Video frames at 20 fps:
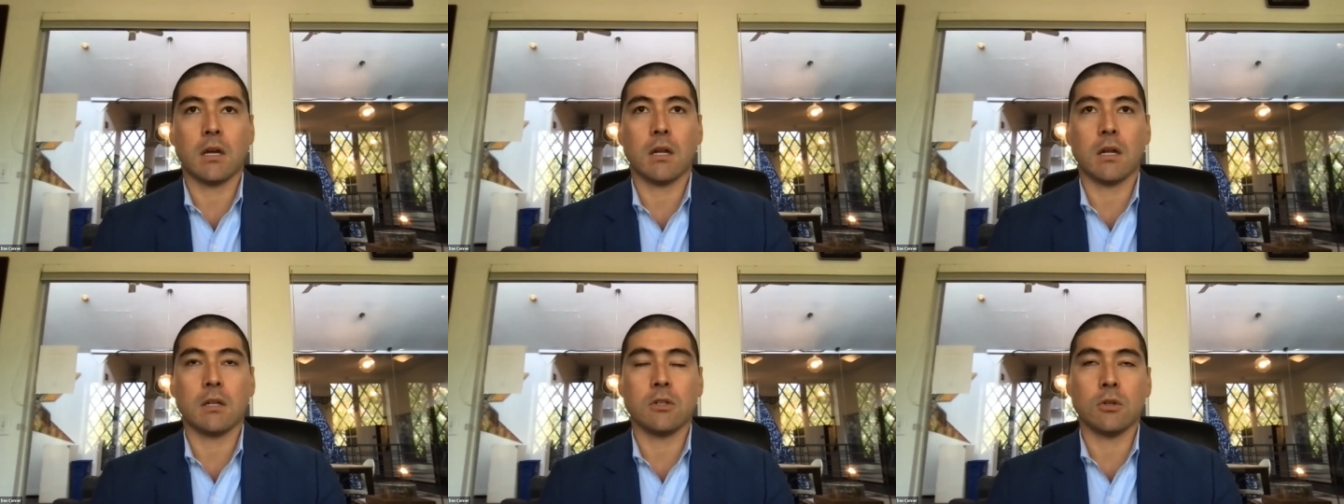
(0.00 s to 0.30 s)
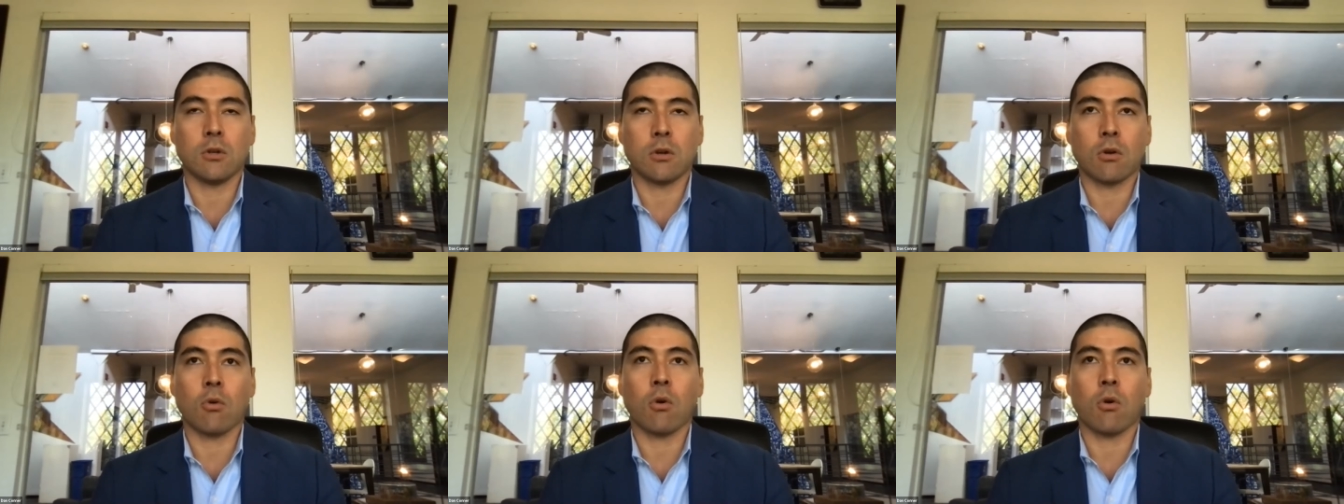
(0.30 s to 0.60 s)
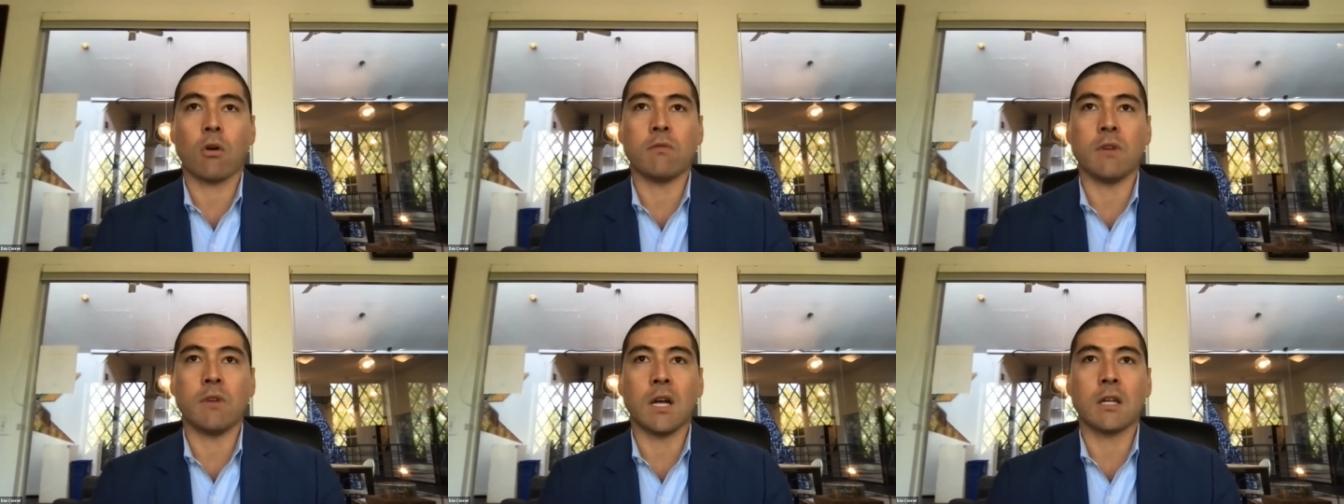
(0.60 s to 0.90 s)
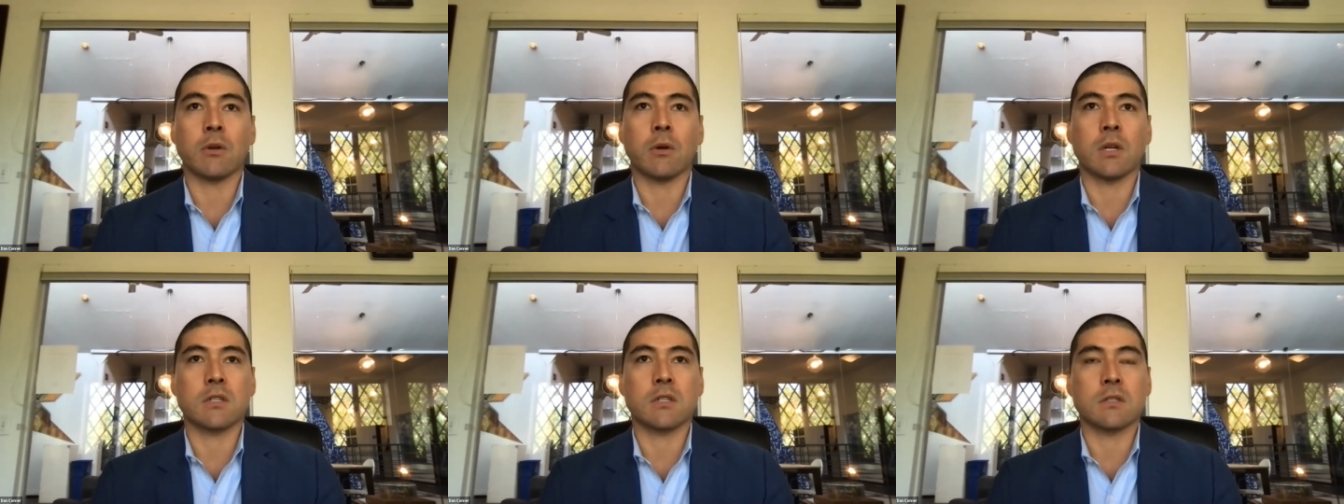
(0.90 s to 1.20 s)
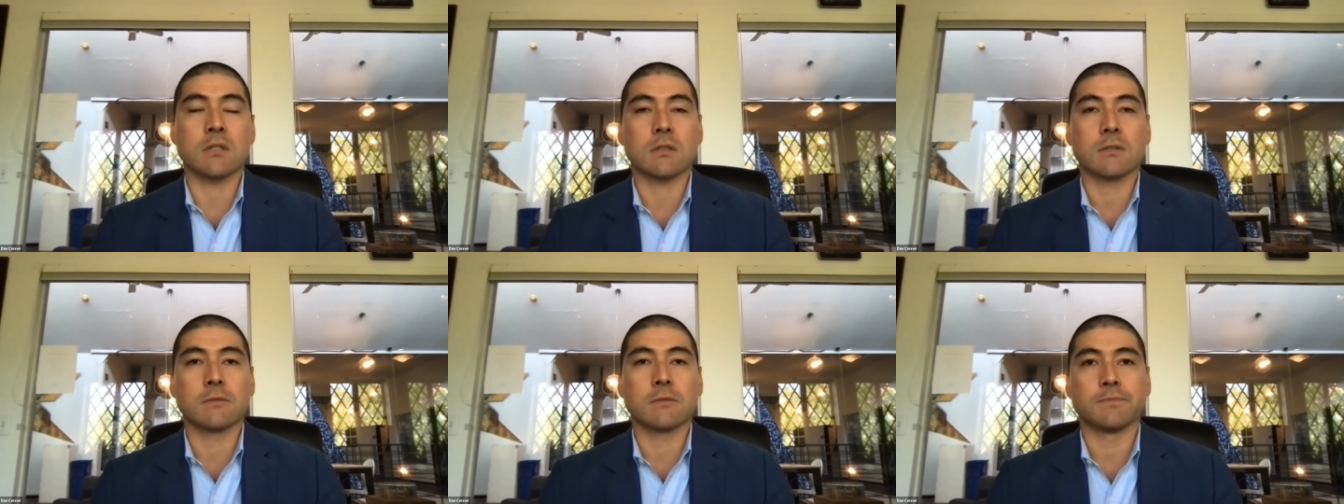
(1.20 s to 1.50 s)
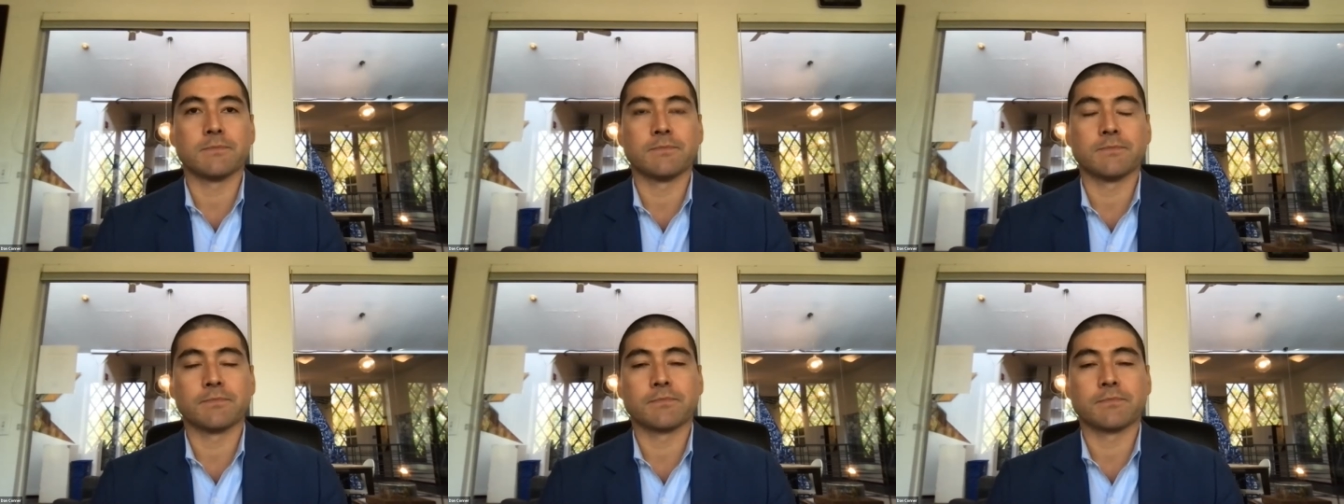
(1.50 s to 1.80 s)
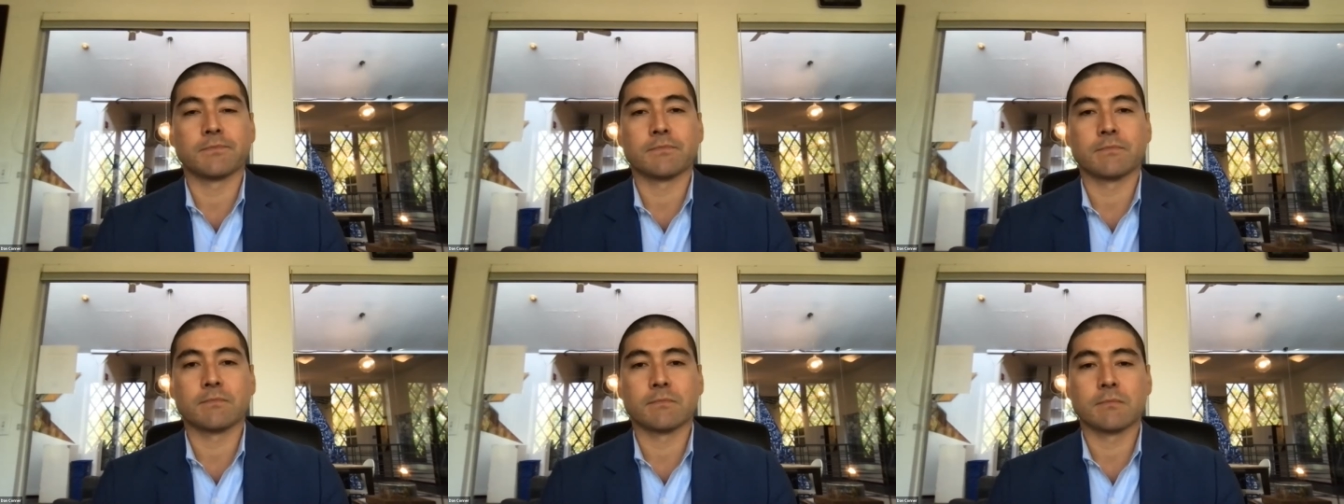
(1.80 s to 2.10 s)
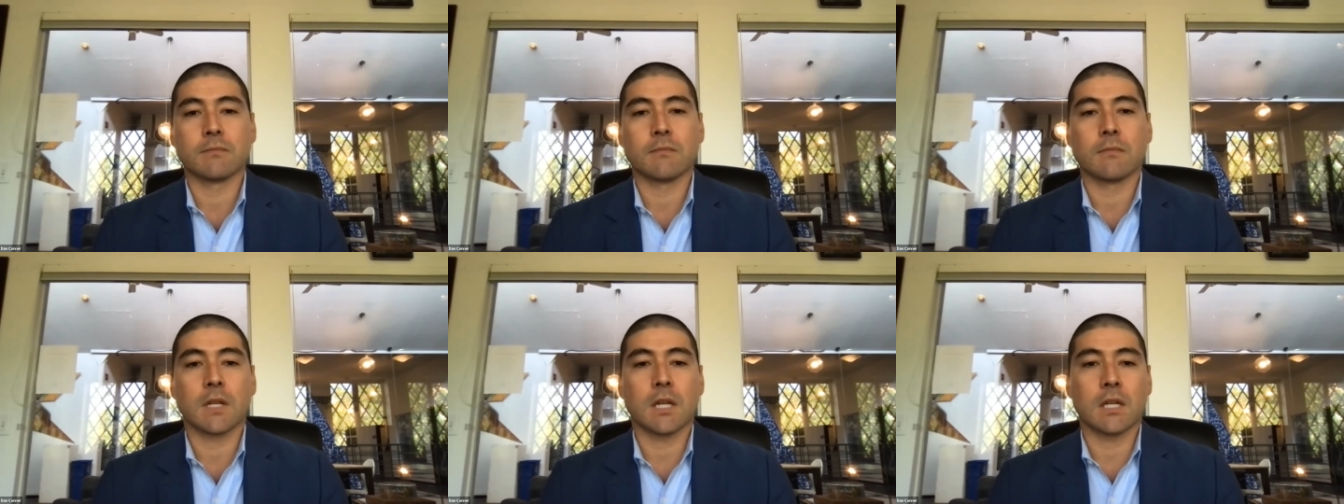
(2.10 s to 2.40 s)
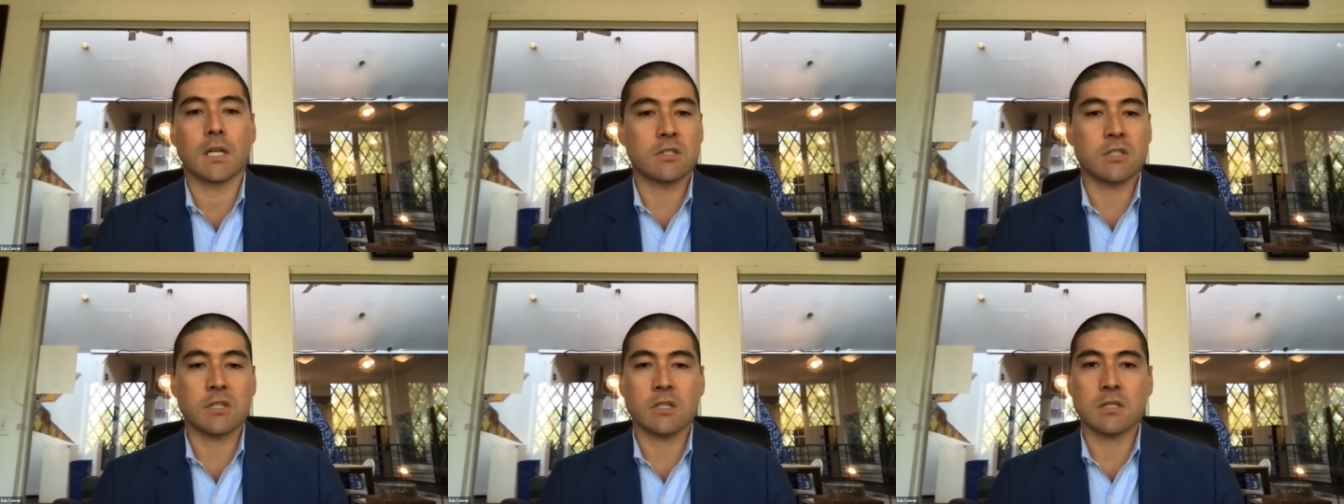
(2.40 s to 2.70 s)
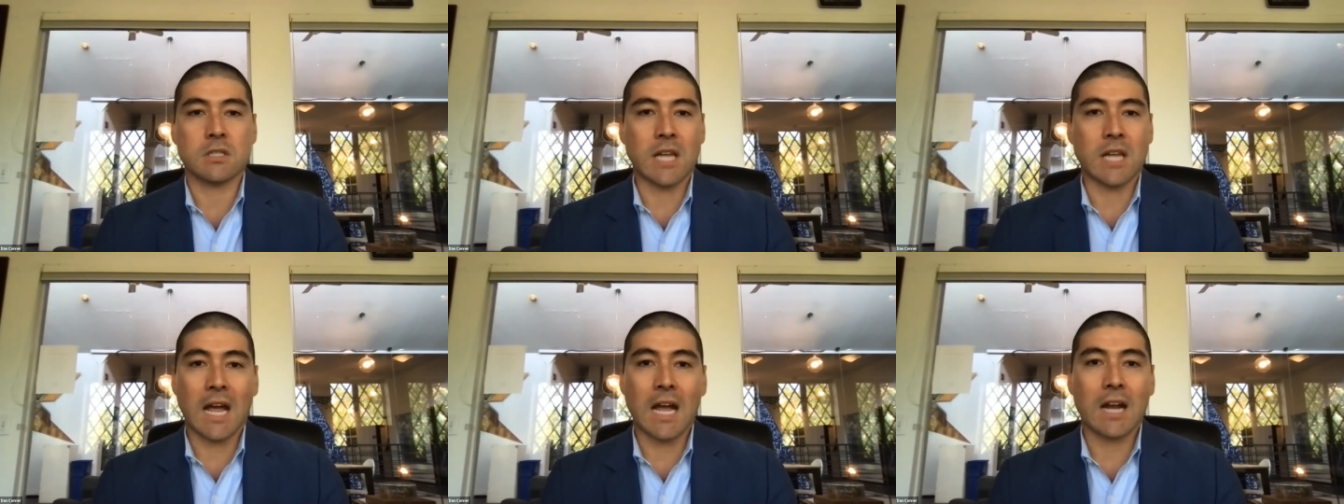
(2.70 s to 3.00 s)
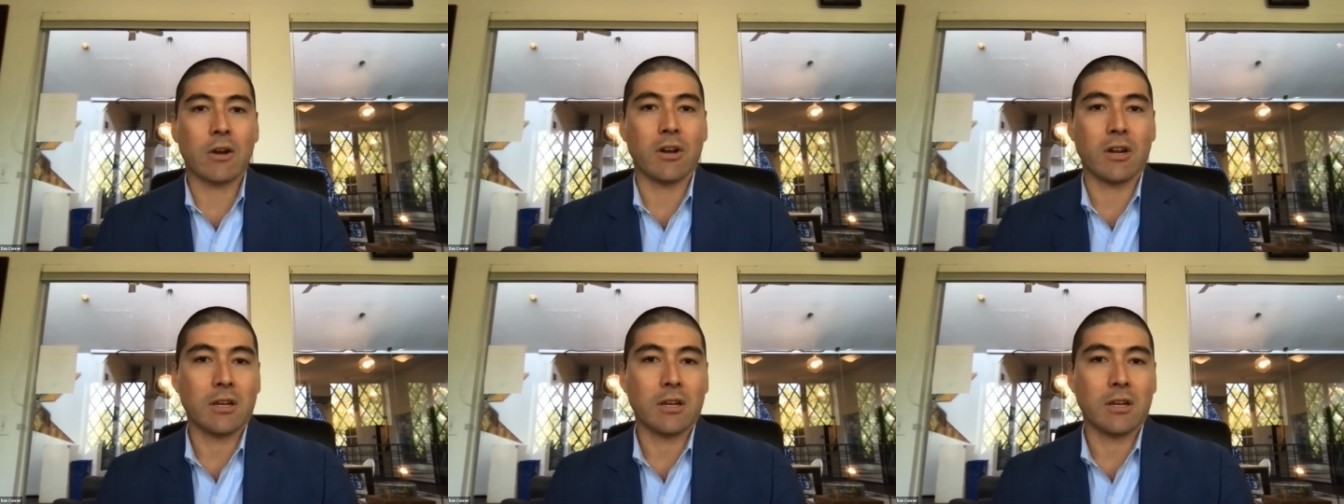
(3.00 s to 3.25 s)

unicorn valuation. It's just staggering.